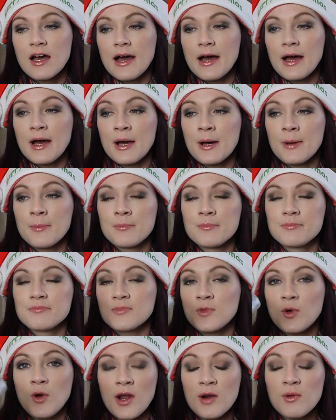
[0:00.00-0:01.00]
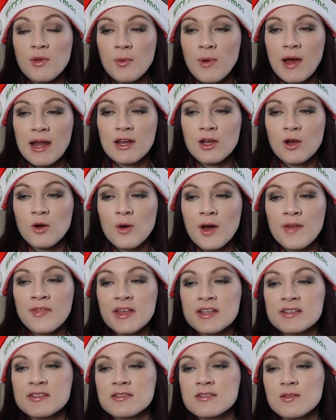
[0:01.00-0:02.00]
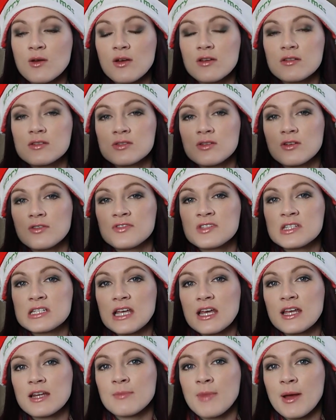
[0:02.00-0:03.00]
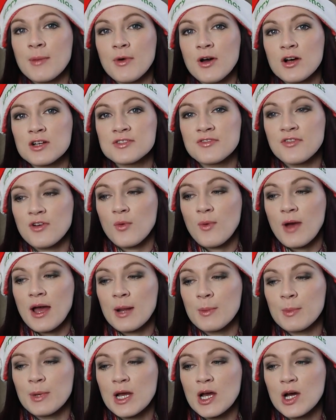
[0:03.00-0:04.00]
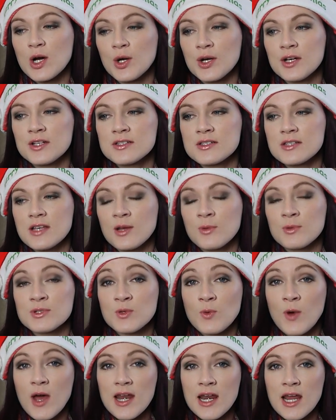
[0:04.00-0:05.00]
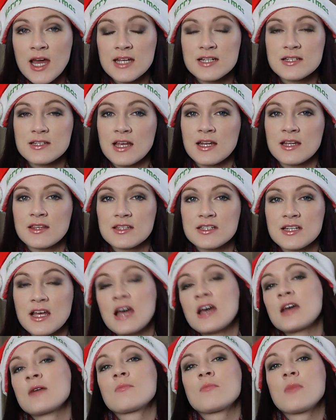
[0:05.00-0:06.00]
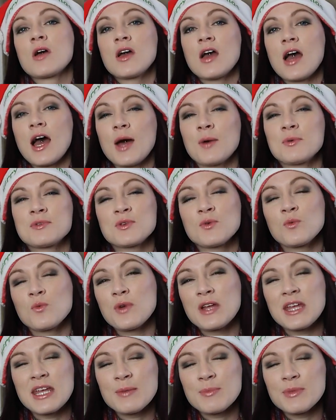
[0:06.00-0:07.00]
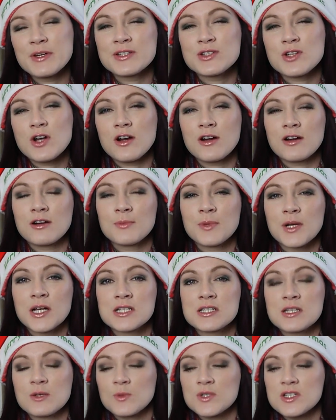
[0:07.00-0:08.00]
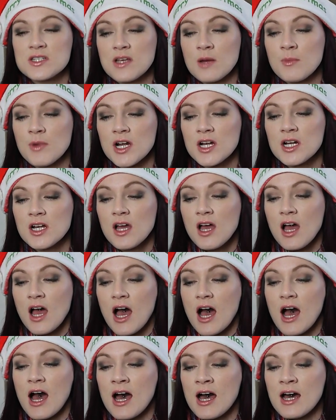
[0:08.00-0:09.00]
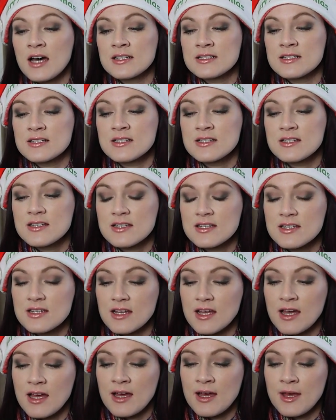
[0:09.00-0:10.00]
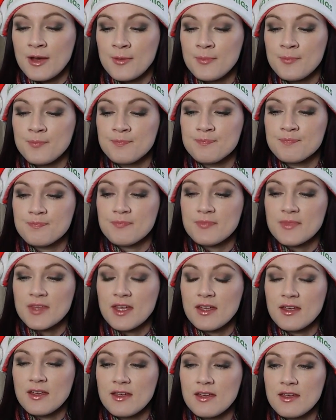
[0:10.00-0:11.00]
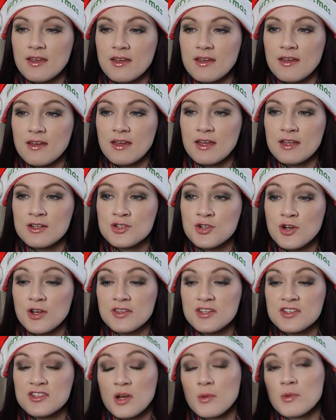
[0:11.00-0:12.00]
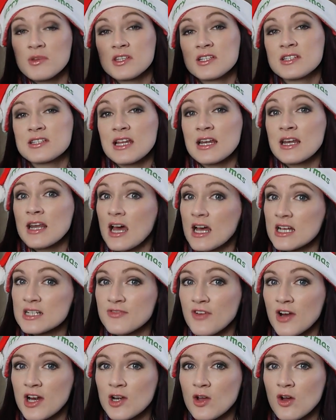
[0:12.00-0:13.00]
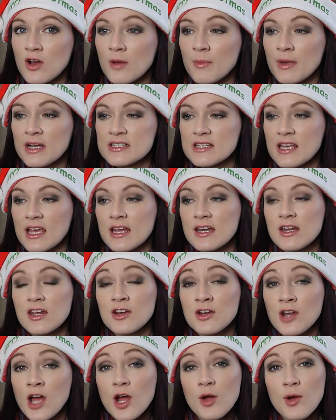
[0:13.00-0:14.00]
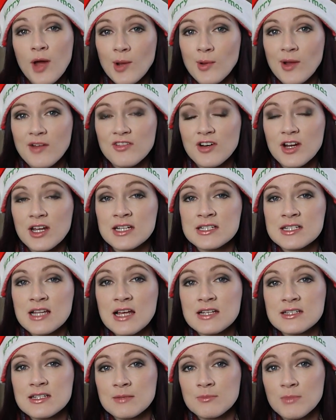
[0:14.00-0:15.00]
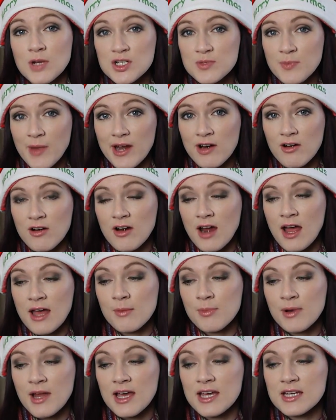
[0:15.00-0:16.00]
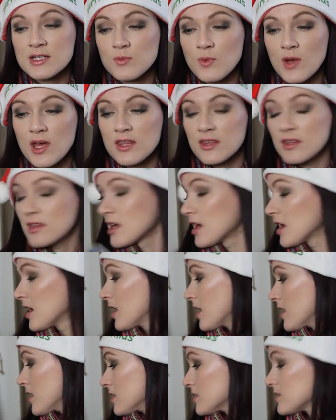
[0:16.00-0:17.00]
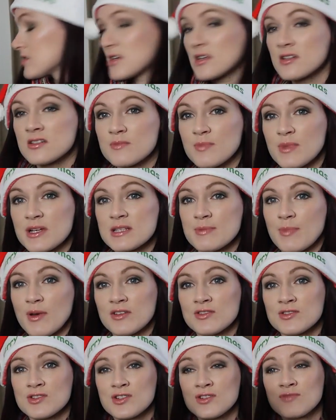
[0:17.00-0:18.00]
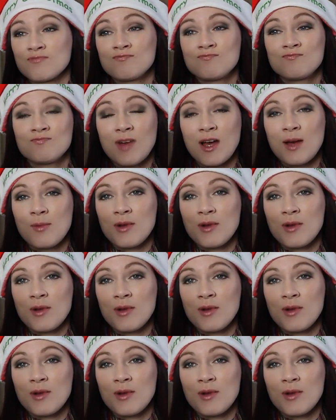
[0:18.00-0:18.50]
quite a wee while ago, and this sort of stayed in my box for a while because it was quite light, and at the time I was a wee bit darker because it was summer, and during the summer this didn't last very long on my skin. Now, however, it is lasting much better. I apply it with just my sponge. I